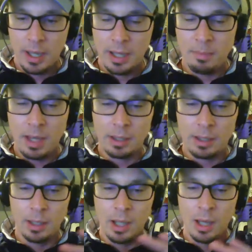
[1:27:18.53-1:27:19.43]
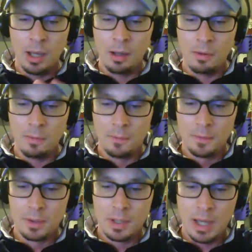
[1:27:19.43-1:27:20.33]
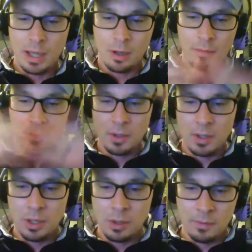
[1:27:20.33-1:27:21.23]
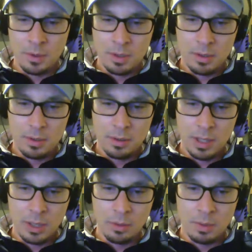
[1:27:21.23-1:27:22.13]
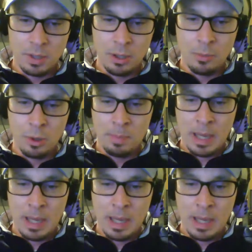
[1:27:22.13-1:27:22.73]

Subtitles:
and make love take over the universe. And there would be no more